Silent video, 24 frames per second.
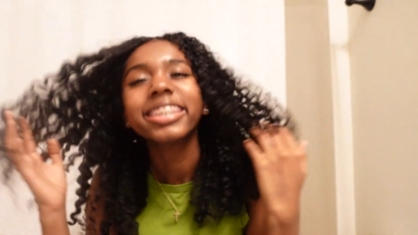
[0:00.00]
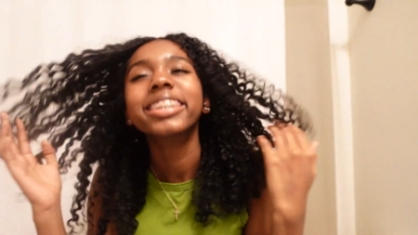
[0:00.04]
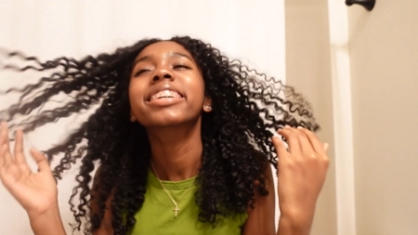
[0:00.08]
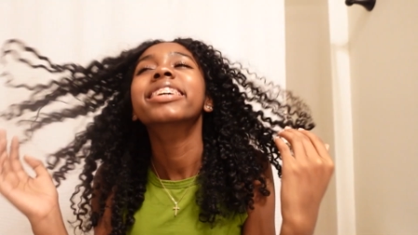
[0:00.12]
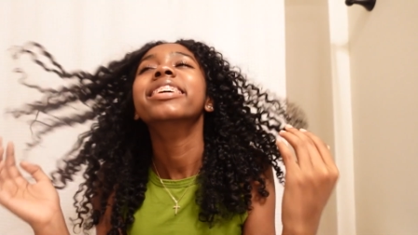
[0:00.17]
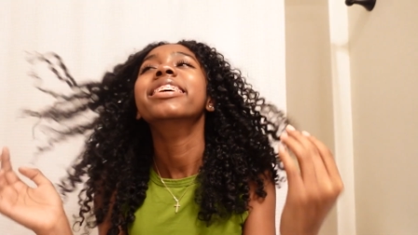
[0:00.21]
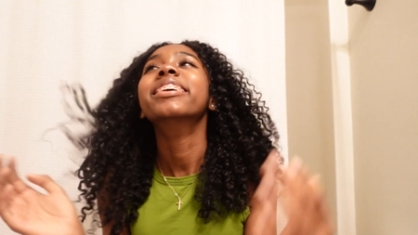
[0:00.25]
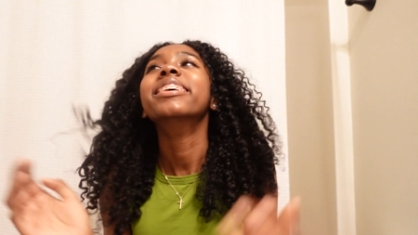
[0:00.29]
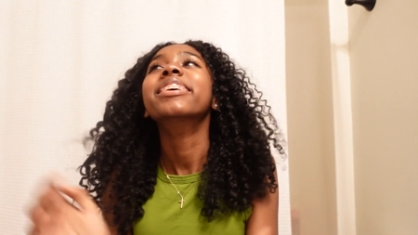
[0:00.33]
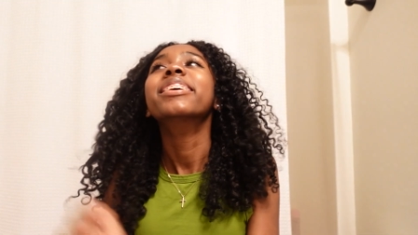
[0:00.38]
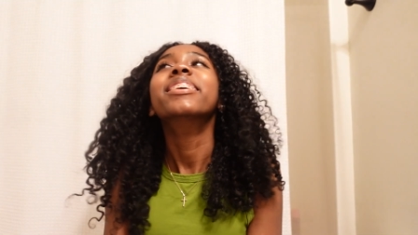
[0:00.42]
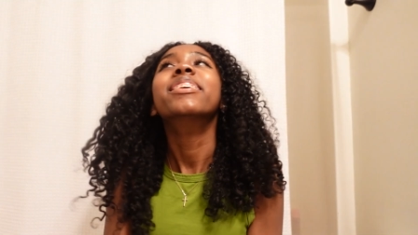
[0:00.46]

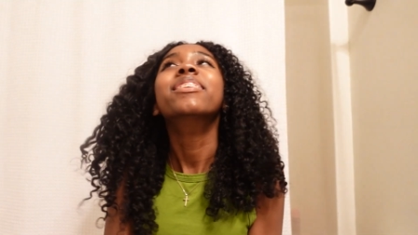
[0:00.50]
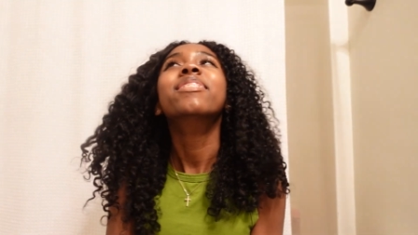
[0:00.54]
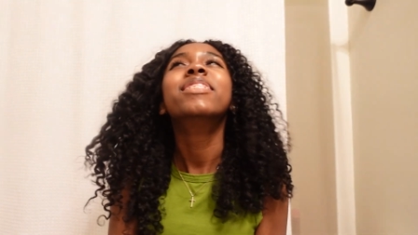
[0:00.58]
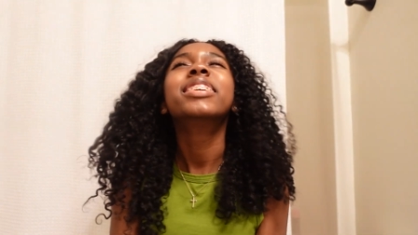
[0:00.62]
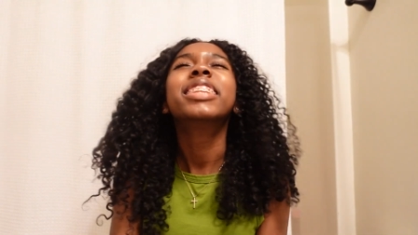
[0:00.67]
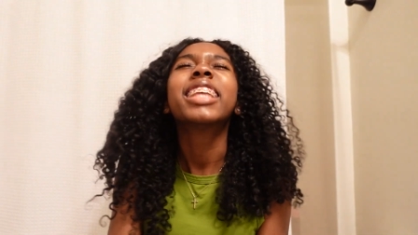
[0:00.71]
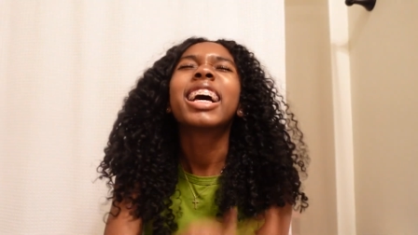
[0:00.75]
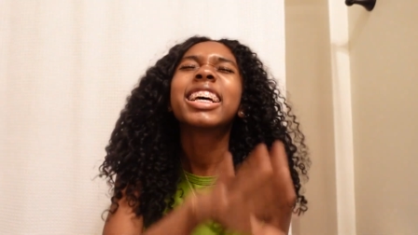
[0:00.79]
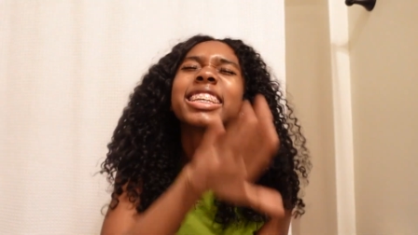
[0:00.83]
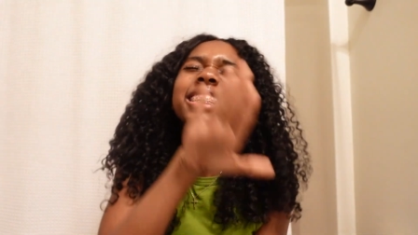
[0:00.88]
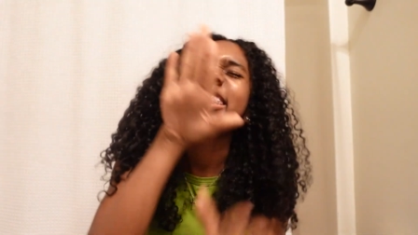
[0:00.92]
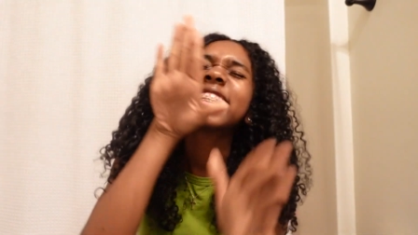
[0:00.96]

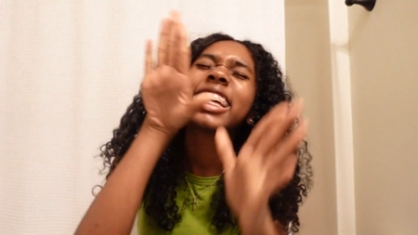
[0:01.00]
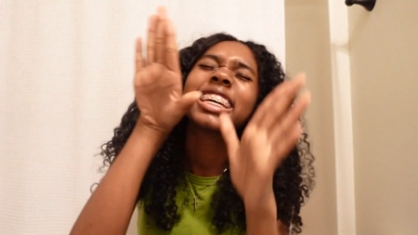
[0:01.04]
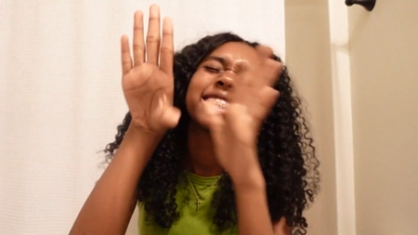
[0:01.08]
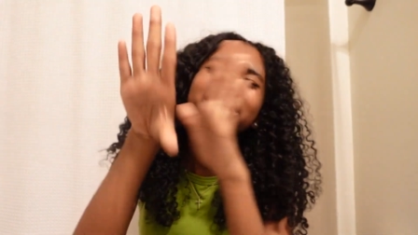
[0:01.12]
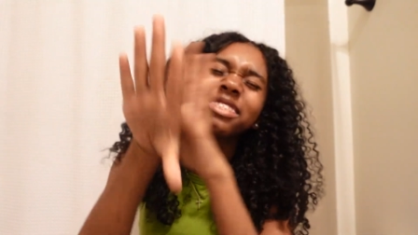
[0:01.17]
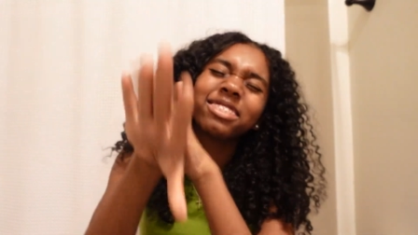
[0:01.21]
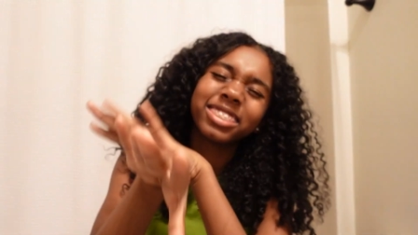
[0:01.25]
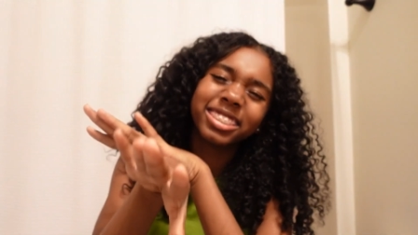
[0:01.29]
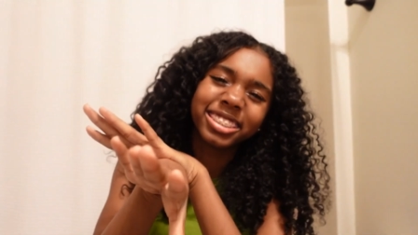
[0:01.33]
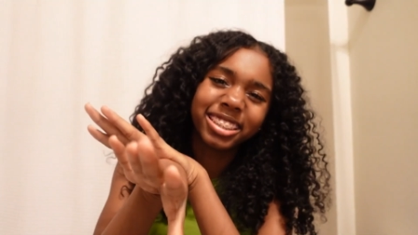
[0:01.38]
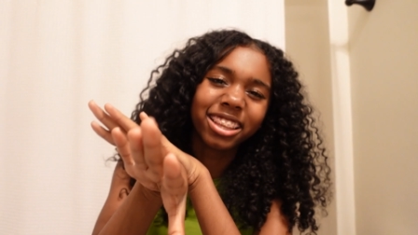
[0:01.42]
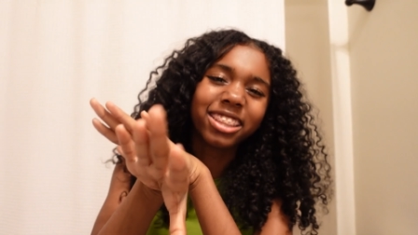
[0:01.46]
but that's
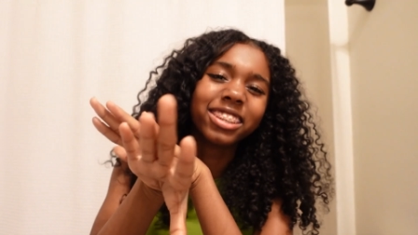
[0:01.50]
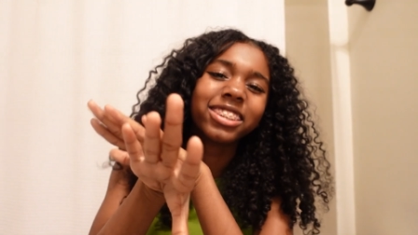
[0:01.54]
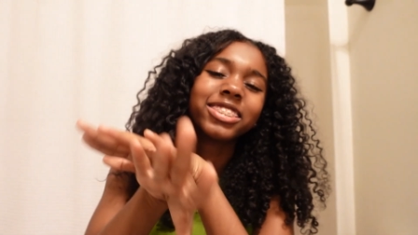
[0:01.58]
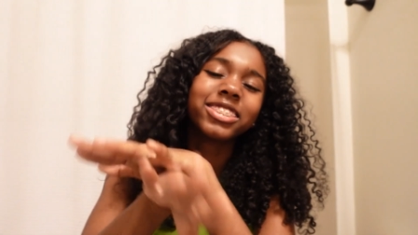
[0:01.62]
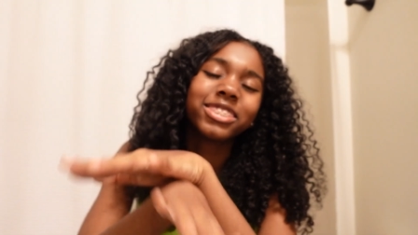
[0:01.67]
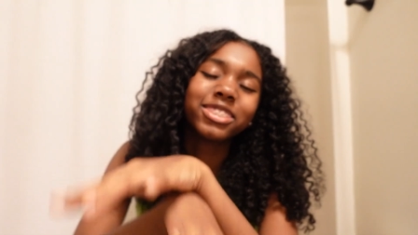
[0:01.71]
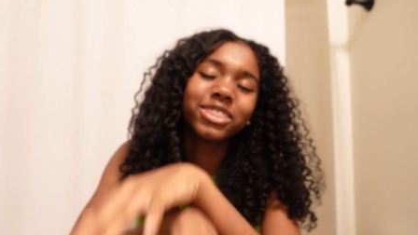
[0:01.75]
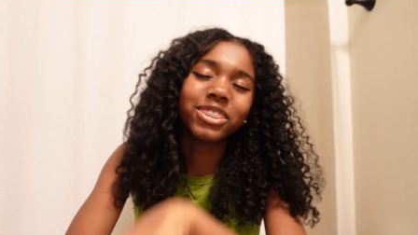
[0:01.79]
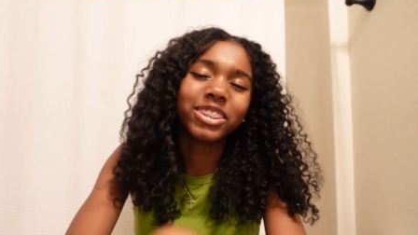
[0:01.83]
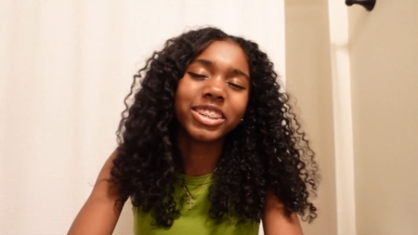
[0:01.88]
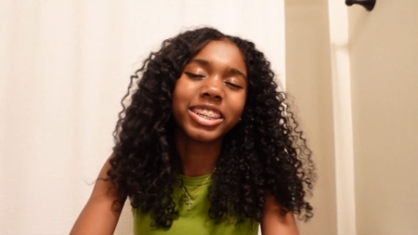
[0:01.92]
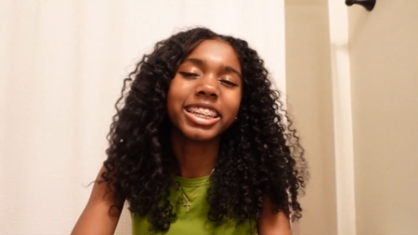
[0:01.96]
that's for another
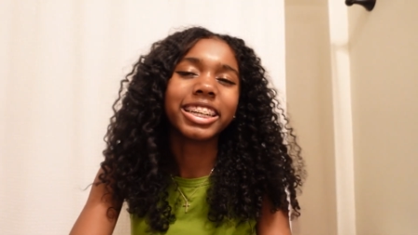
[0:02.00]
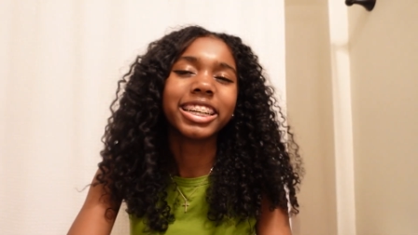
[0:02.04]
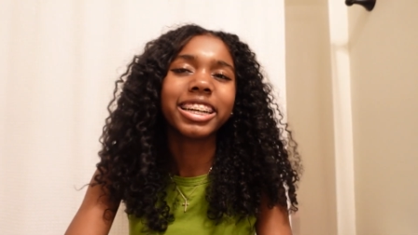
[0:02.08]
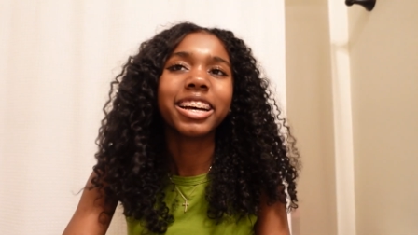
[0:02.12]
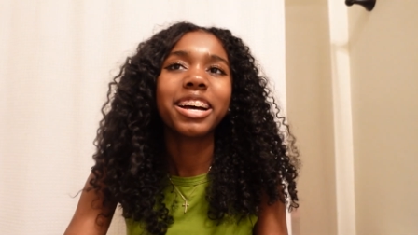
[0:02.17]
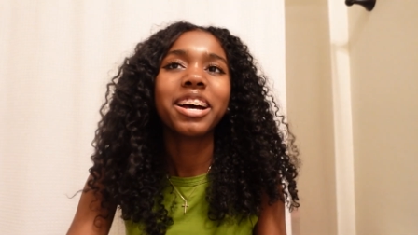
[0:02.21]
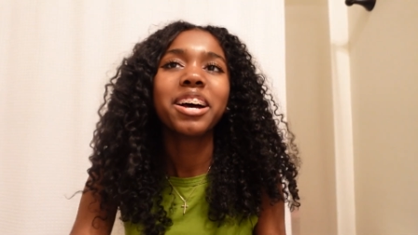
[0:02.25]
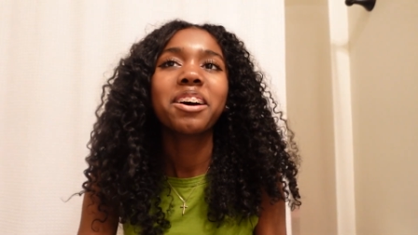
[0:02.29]
story.